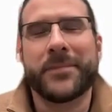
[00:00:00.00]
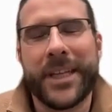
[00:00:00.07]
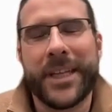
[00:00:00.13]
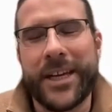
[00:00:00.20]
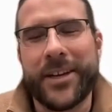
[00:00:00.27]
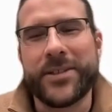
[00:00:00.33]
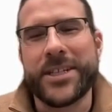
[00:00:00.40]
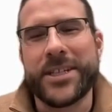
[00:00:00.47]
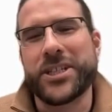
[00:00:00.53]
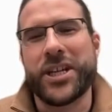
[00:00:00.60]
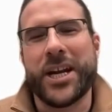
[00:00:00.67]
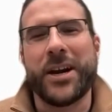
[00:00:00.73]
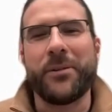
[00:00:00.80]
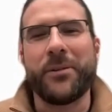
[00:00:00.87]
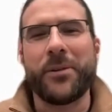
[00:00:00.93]
here's a
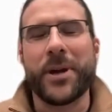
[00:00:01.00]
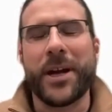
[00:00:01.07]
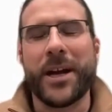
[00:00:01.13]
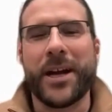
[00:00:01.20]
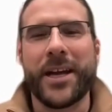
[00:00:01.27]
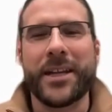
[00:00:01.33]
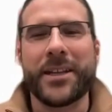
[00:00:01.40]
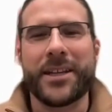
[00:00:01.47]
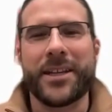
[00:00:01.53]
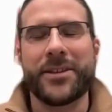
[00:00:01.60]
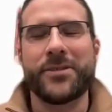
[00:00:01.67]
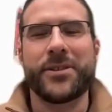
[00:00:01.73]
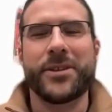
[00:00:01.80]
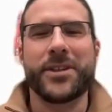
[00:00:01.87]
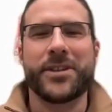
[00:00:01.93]
general guide that
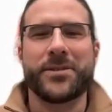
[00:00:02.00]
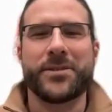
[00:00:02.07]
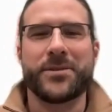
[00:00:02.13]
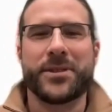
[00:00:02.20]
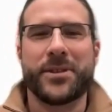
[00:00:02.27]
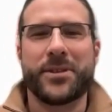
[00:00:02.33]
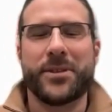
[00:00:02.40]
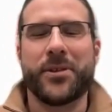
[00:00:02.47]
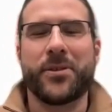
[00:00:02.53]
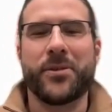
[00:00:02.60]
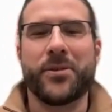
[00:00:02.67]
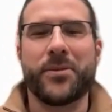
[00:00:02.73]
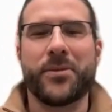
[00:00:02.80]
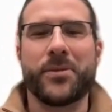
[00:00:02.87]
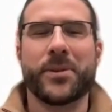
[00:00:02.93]
you could use to
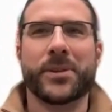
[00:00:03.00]
know